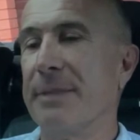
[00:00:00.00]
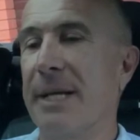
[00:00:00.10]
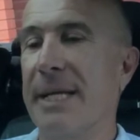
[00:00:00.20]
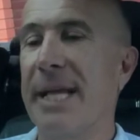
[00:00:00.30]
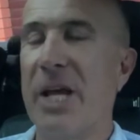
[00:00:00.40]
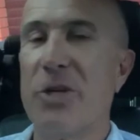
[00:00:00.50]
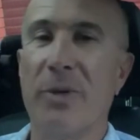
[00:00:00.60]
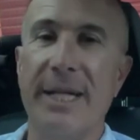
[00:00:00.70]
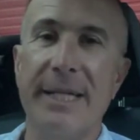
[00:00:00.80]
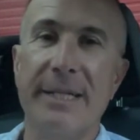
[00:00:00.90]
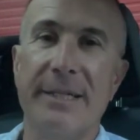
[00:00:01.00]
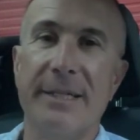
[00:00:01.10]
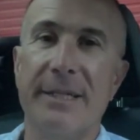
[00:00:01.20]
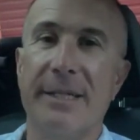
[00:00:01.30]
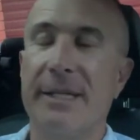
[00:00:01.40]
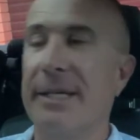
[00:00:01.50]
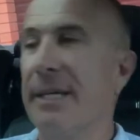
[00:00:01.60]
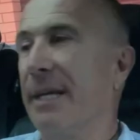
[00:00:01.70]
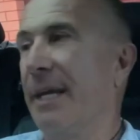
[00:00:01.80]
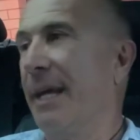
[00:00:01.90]
casually,
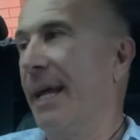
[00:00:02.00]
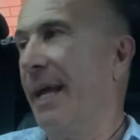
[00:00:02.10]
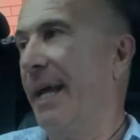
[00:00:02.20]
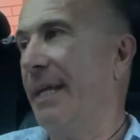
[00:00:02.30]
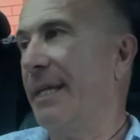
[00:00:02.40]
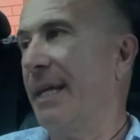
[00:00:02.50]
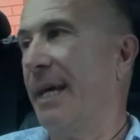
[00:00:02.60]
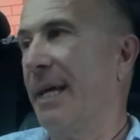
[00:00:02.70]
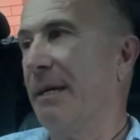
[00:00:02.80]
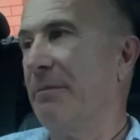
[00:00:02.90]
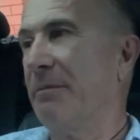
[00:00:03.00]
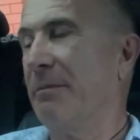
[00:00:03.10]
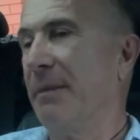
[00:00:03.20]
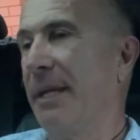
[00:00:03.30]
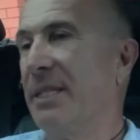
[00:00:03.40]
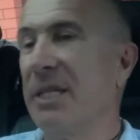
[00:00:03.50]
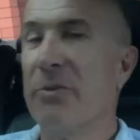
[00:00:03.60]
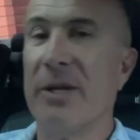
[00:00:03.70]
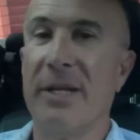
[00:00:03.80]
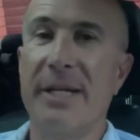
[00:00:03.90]
and see
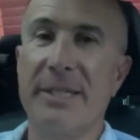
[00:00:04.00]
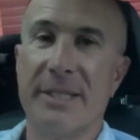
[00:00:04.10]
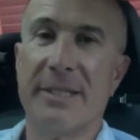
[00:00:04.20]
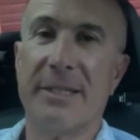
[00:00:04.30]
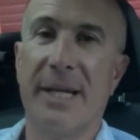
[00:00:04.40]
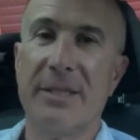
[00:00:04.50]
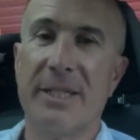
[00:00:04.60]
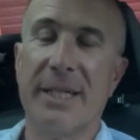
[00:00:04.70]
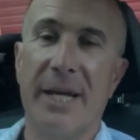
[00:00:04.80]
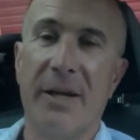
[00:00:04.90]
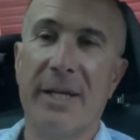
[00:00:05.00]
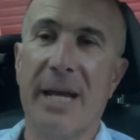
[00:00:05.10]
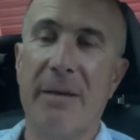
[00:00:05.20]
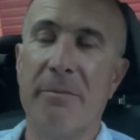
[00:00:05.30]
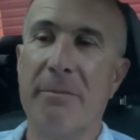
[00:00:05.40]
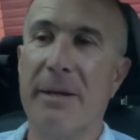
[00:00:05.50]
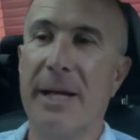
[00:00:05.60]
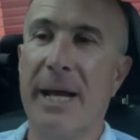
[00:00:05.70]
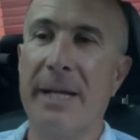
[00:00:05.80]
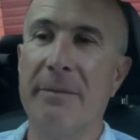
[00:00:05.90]
where it leads us. As I say, I come
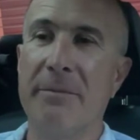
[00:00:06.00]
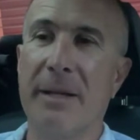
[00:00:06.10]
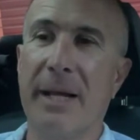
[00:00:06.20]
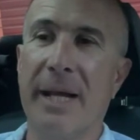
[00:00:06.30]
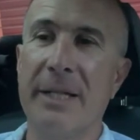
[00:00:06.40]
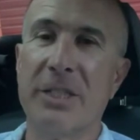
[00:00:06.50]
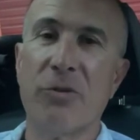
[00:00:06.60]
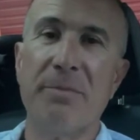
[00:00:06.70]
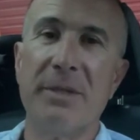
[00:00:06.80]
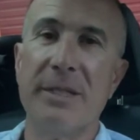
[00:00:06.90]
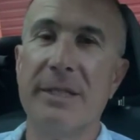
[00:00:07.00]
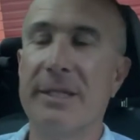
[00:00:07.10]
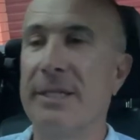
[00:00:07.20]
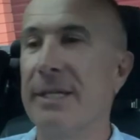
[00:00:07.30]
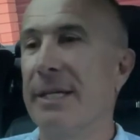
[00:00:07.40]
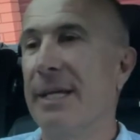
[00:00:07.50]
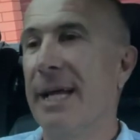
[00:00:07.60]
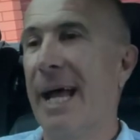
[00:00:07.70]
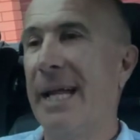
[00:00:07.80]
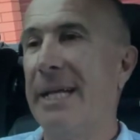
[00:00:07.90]
unscripted,
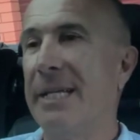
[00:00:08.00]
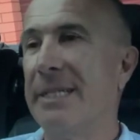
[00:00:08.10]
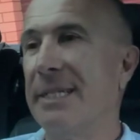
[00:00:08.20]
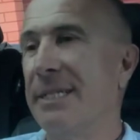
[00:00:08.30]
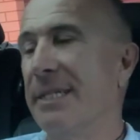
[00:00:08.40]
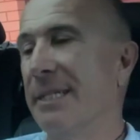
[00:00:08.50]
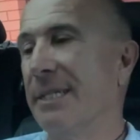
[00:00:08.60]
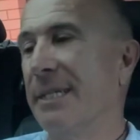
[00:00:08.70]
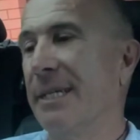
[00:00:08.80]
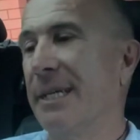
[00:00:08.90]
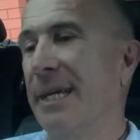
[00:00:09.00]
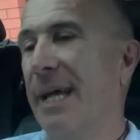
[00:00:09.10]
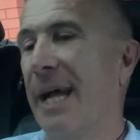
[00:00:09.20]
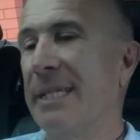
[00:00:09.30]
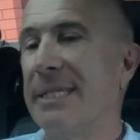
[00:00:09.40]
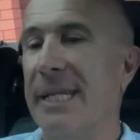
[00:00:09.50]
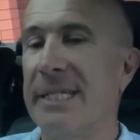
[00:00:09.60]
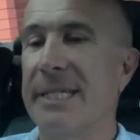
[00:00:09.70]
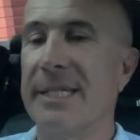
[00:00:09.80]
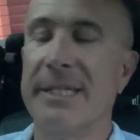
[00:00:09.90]
unedited,
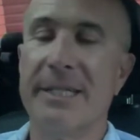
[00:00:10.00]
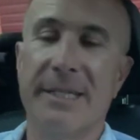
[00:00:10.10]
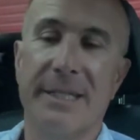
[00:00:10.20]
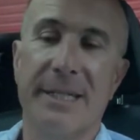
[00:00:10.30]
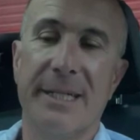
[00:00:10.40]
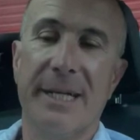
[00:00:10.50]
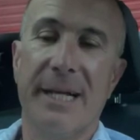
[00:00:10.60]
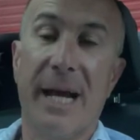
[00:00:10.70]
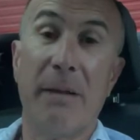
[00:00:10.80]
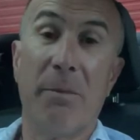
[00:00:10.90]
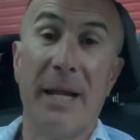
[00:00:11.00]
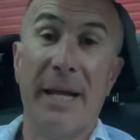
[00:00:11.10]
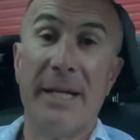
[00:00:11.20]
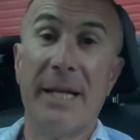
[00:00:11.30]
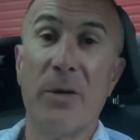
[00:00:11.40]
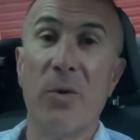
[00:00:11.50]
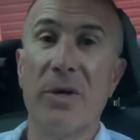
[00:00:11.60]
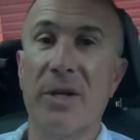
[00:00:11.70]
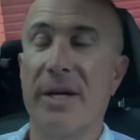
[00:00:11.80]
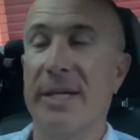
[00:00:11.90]
uncensored, unplanned,
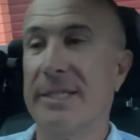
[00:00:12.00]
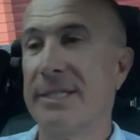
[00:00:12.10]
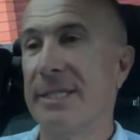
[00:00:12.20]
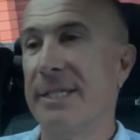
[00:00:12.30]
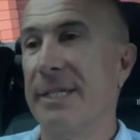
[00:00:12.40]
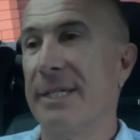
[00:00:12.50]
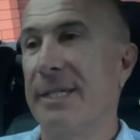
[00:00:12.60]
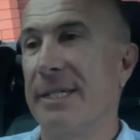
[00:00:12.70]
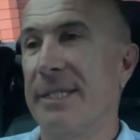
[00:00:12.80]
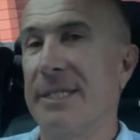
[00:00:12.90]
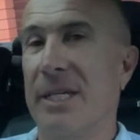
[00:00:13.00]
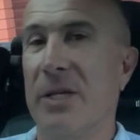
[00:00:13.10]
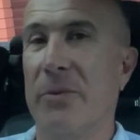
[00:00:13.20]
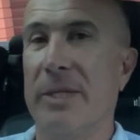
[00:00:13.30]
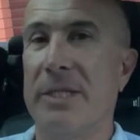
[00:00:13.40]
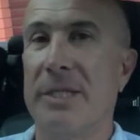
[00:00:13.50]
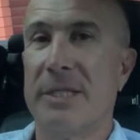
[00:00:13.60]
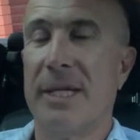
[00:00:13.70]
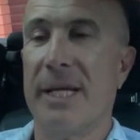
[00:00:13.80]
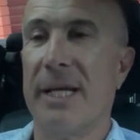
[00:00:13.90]
unorganized. So it's
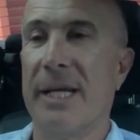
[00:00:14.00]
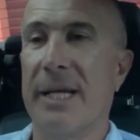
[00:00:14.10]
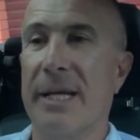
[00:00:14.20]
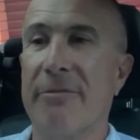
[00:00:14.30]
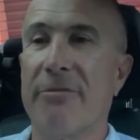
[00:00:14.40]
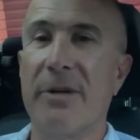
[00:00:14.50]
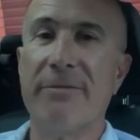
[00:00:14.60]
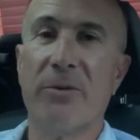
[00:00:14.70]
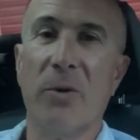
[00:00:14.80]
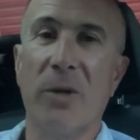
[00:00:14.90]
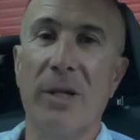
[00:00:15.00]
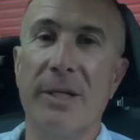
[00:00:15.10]
just a free-for-all,